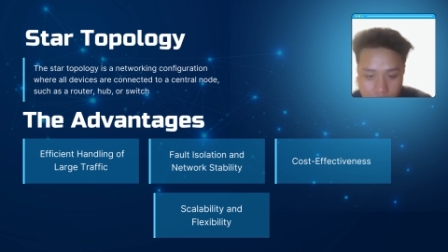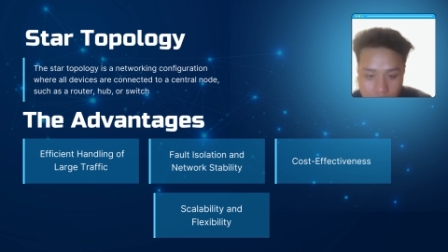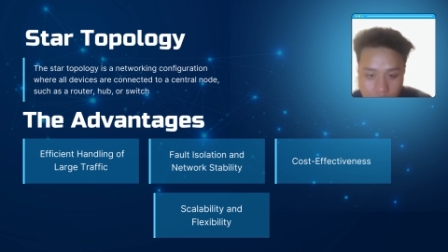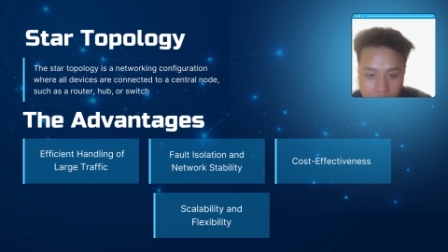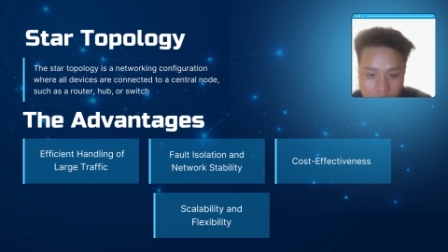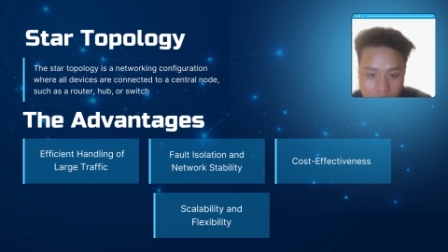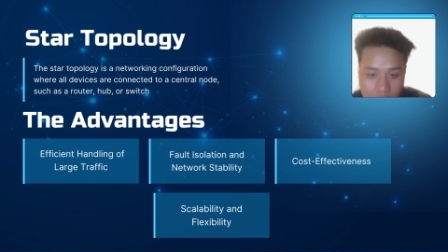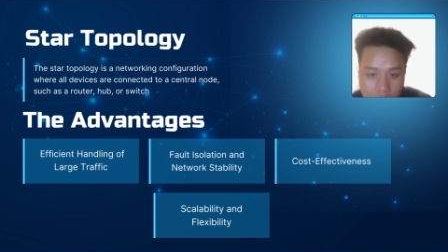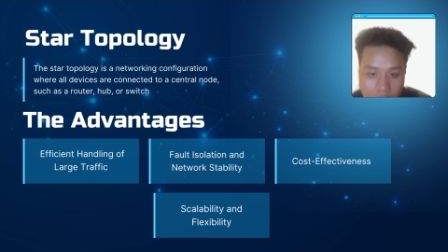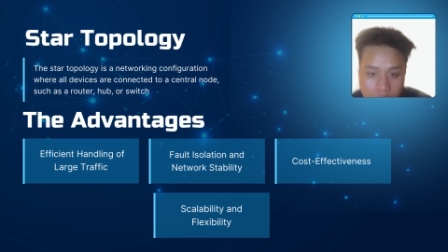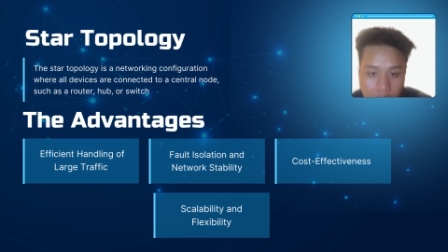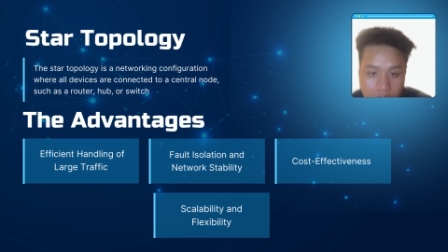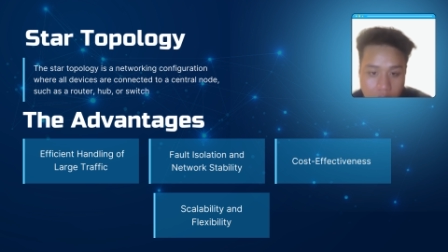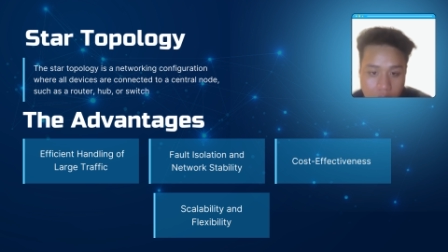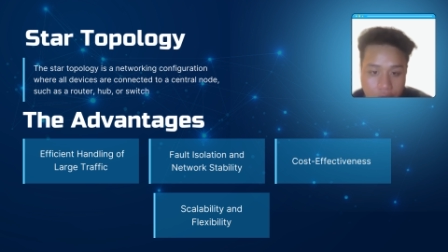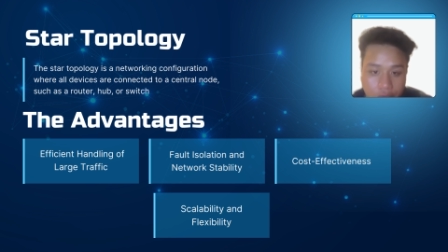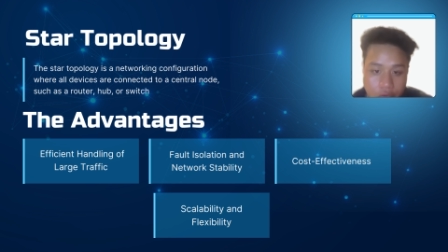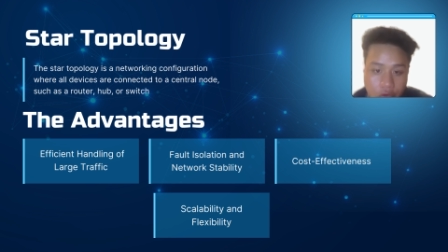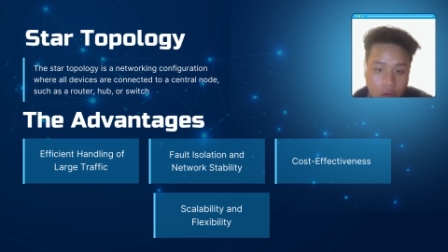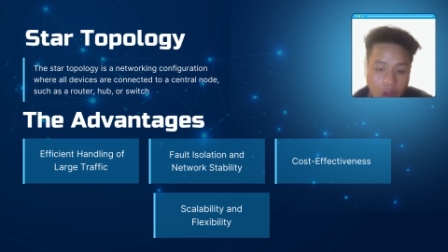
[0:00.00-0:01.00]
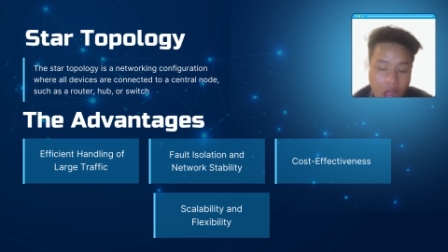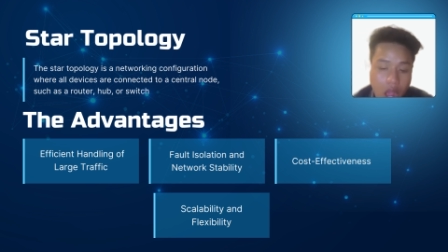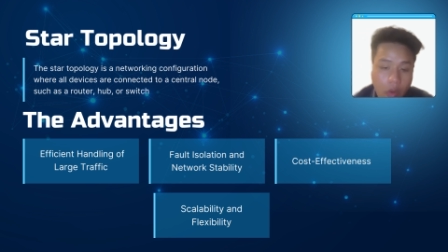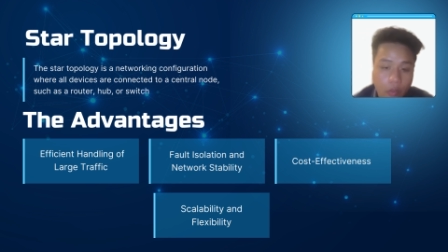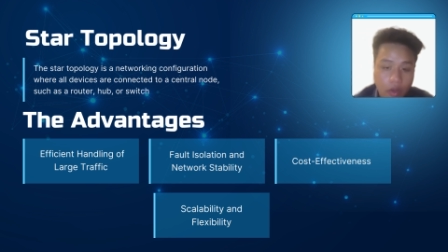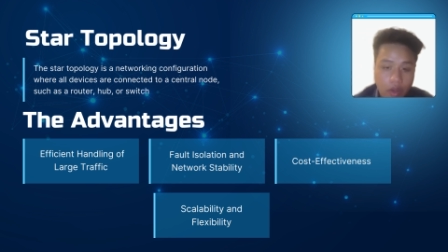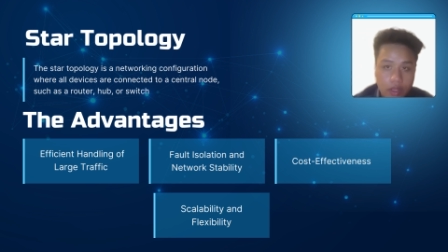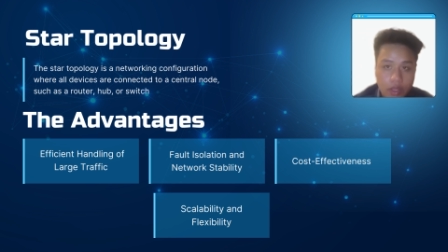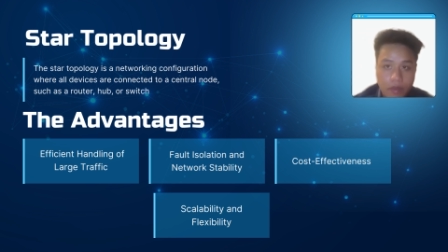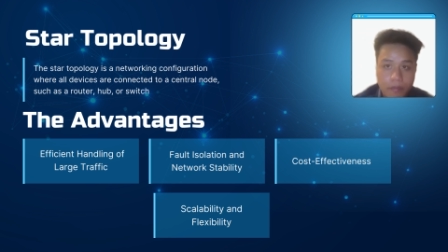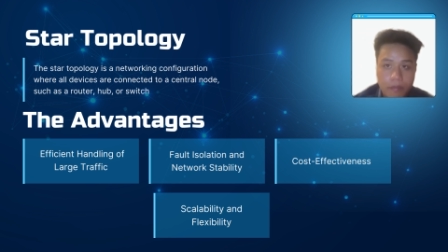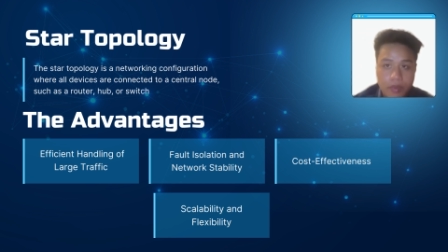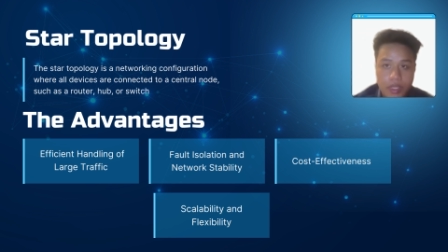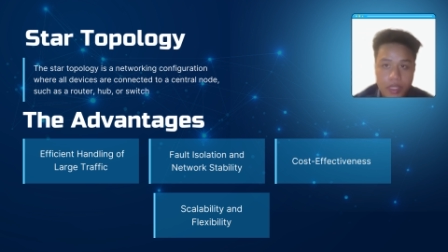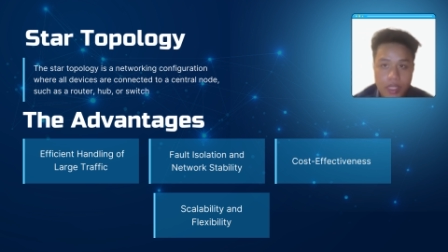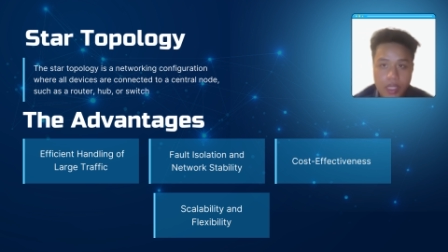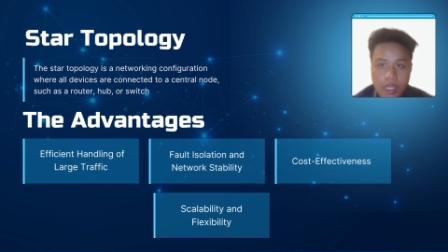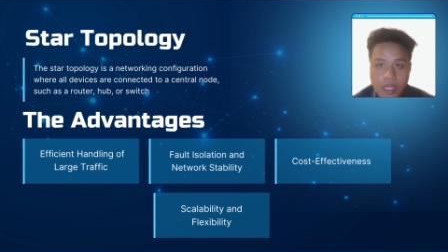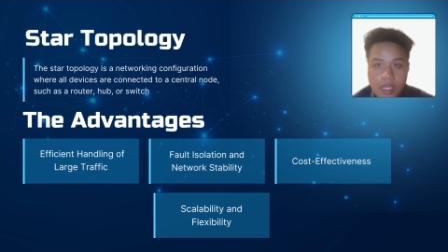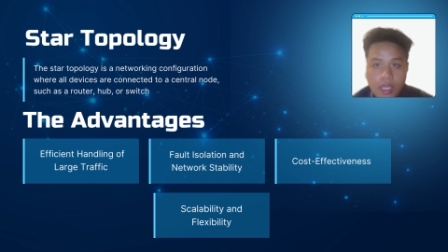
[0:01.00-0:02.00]
for our
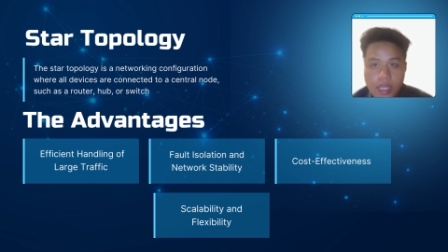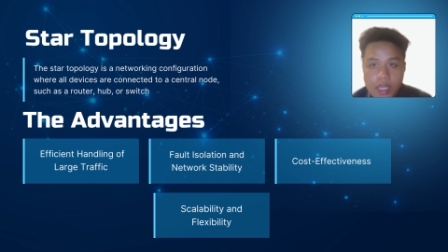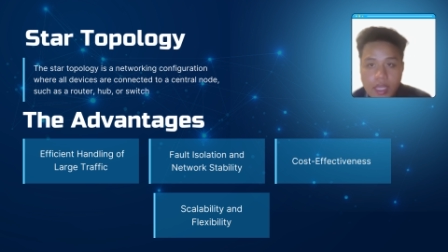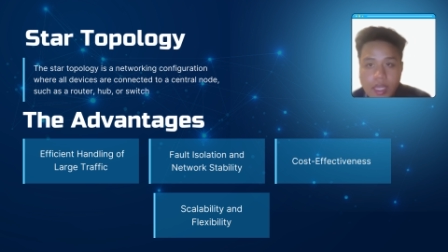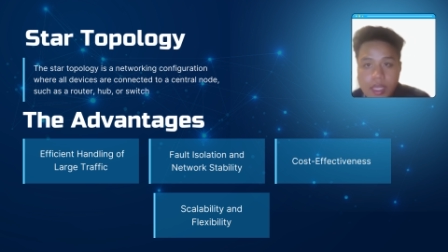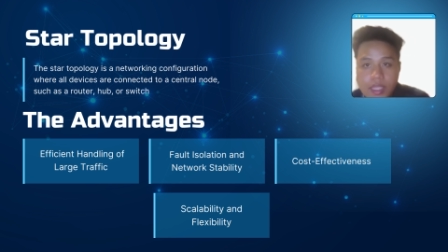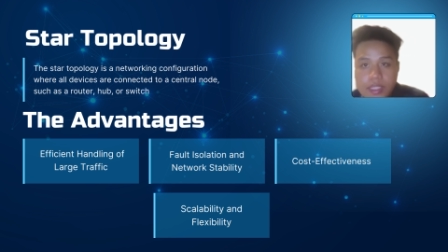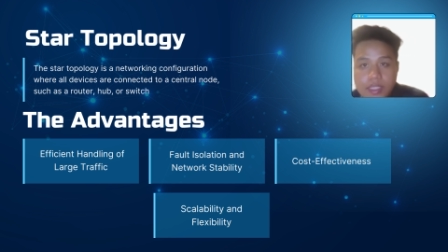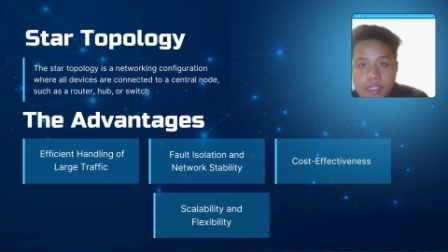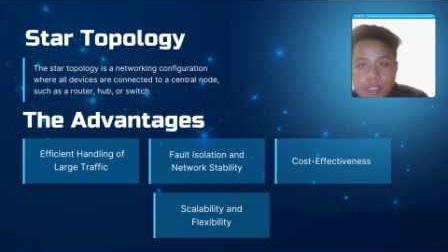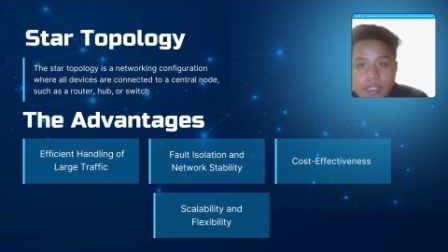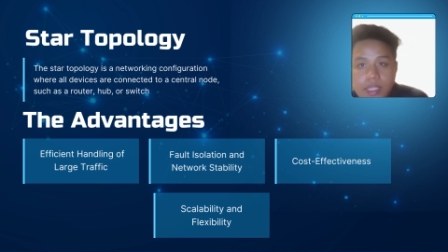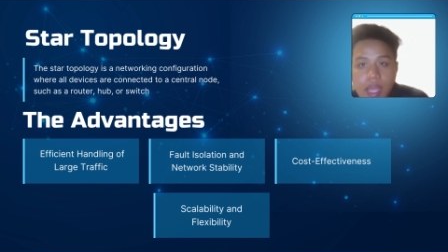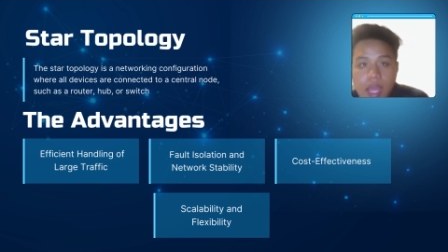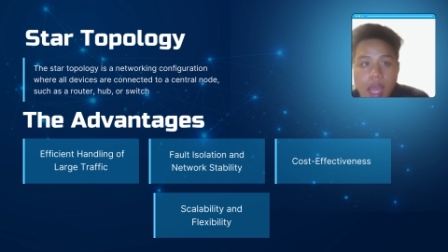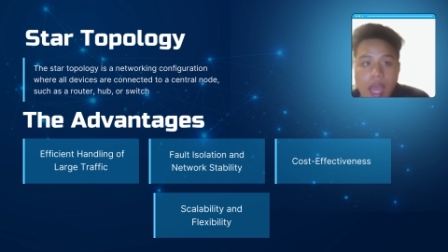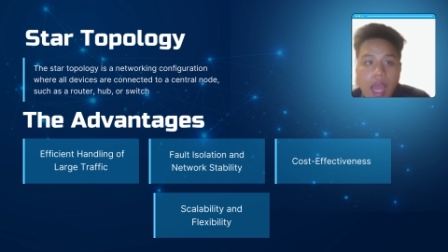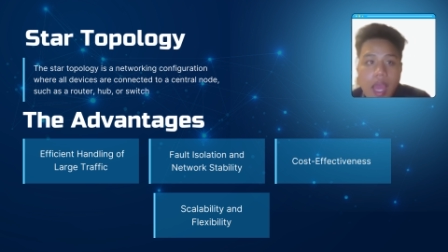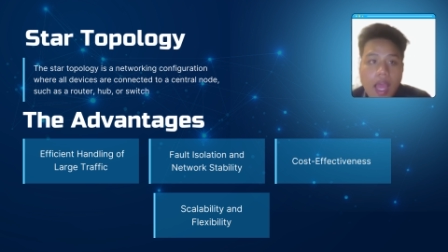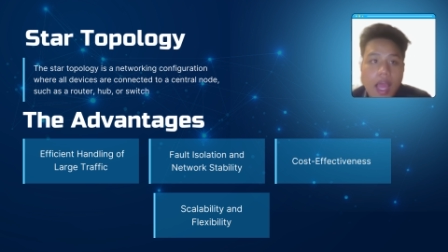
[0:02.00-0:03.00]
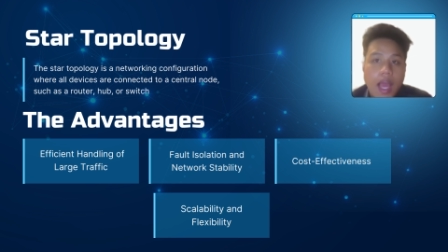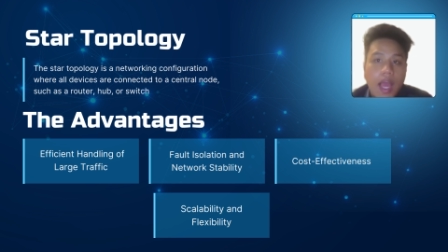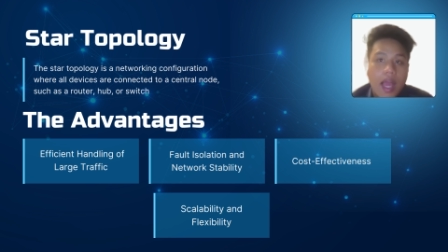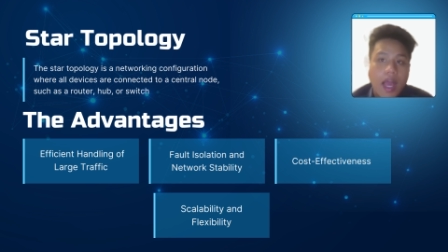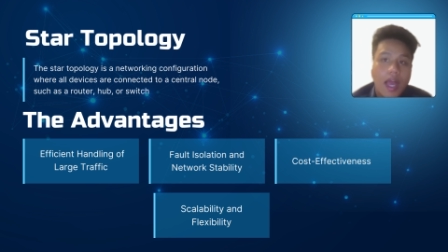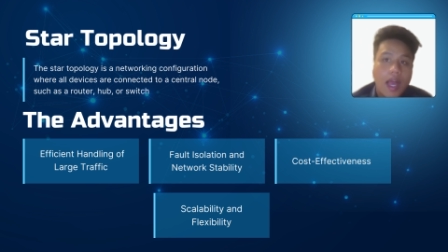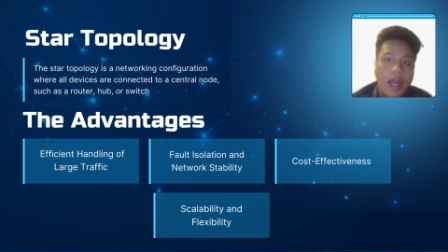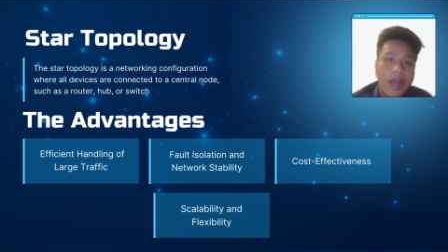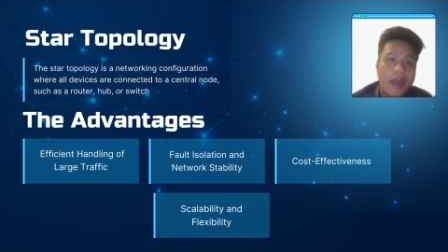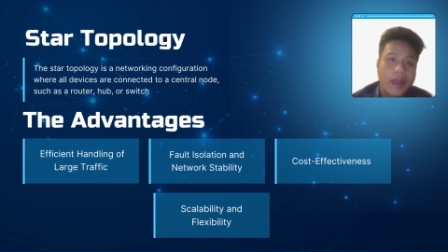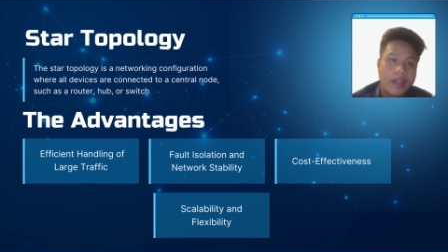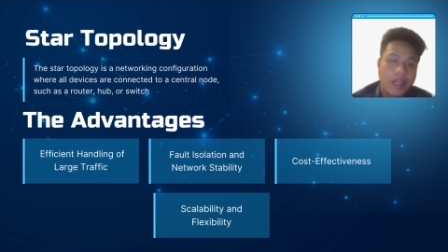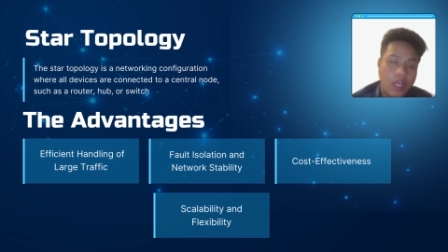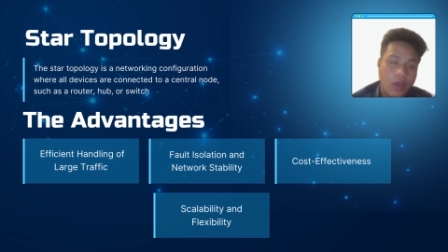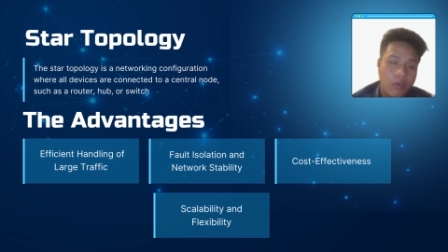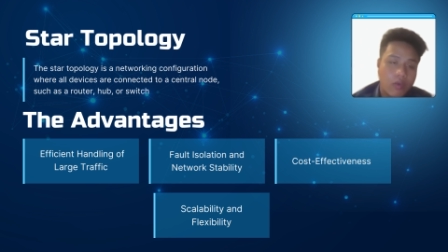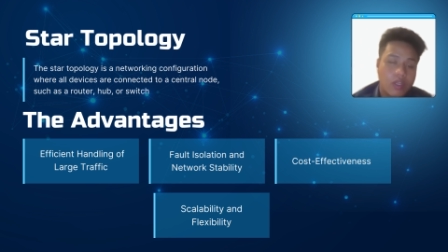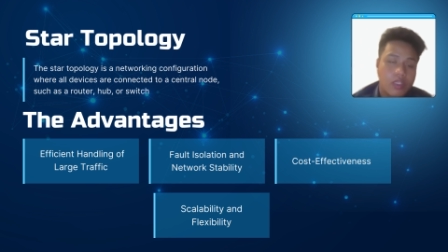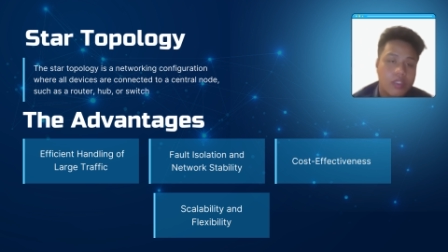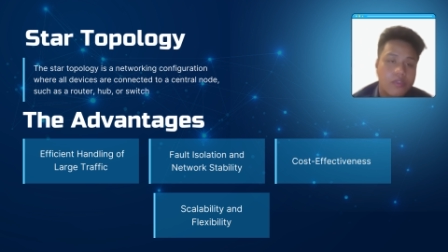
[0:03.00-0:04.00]
company
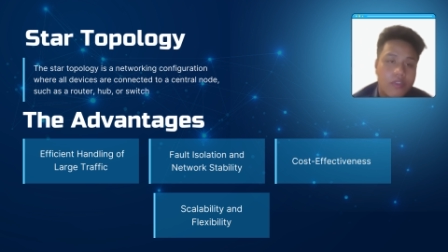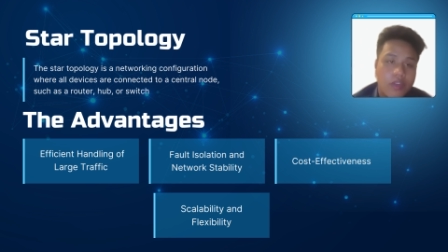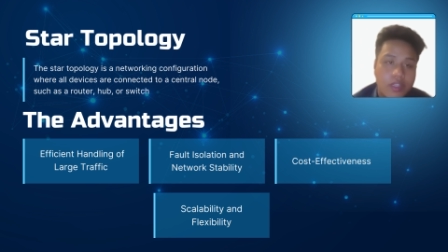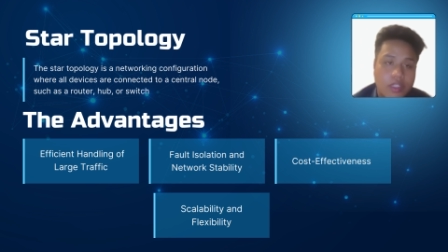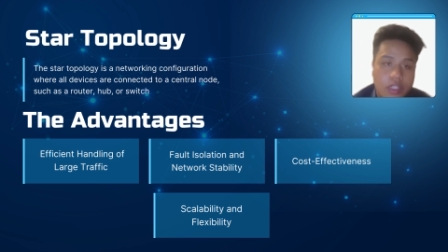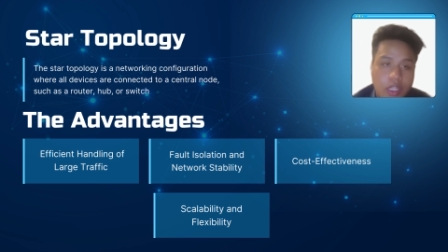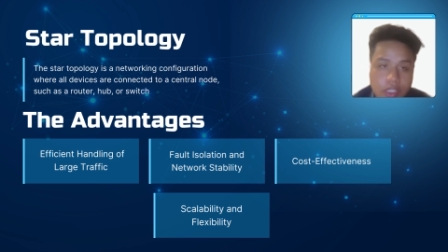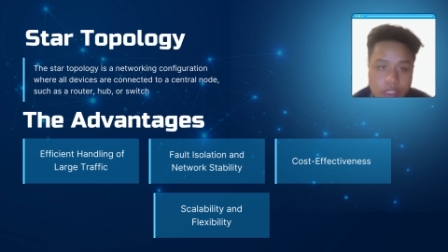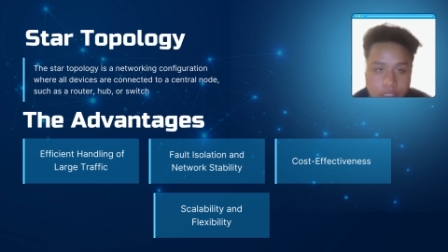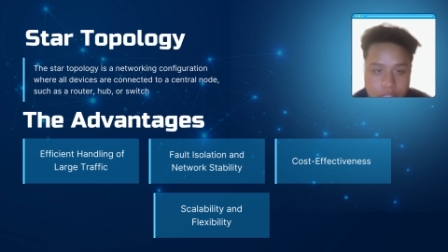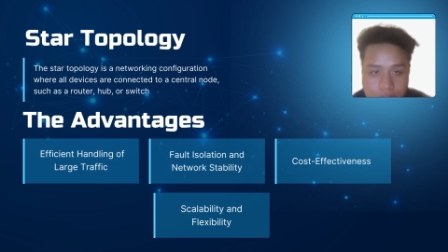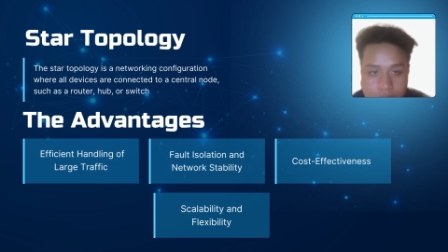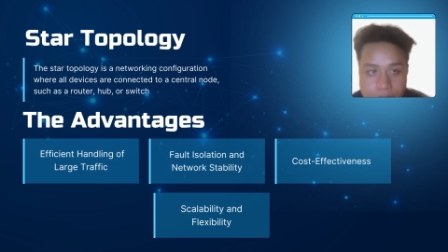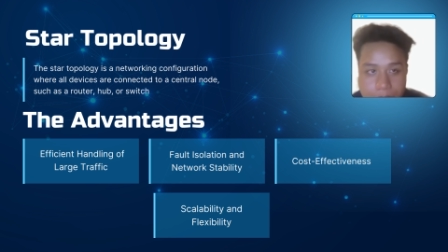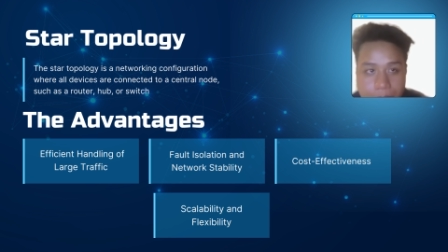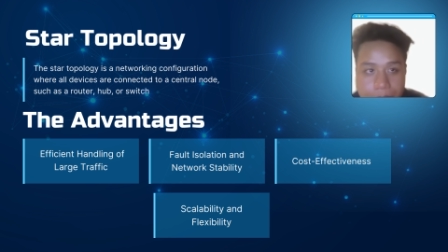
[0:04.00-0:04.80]
network infrastructure.